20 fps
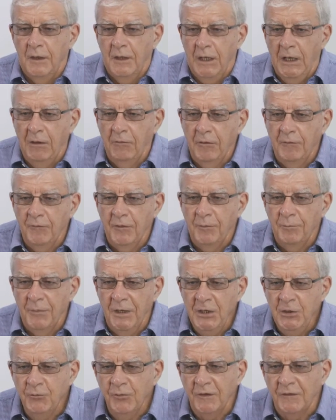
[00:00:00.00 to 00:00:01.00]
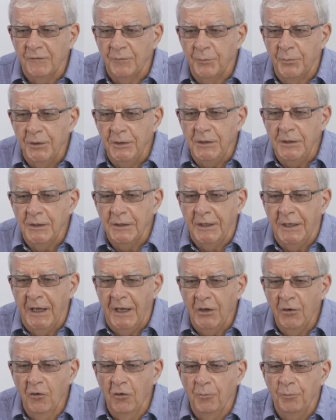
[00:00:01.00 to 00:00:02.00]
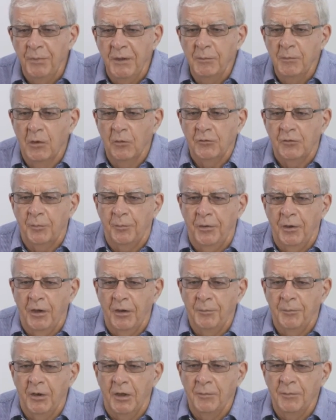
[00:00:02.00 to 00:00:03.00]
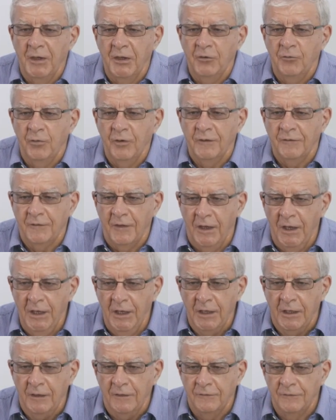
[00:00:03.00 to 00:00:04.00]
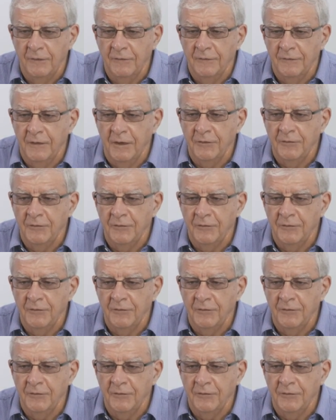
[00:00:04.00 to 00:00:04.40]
However, matrix B cannot be multiplied by matrix A since their